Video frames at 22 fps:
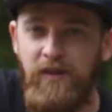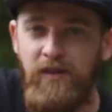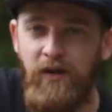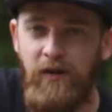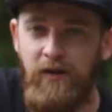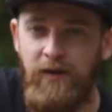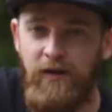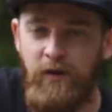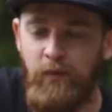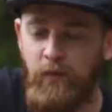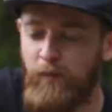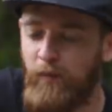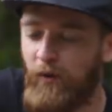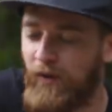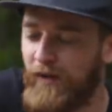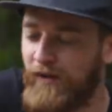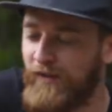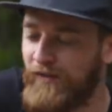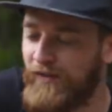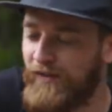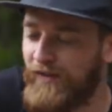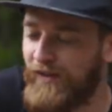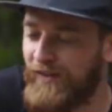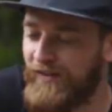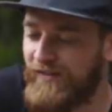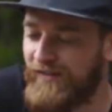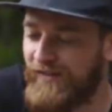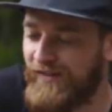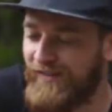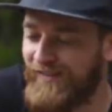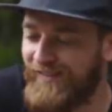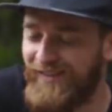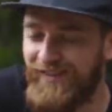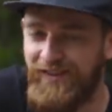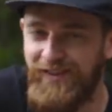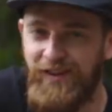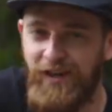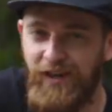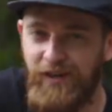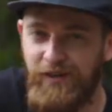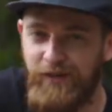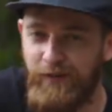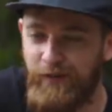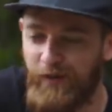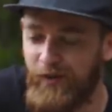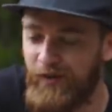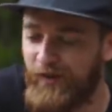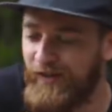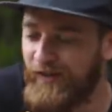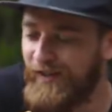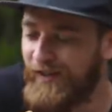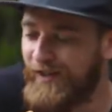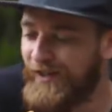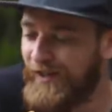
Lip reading: I reckon we might in the next vlog.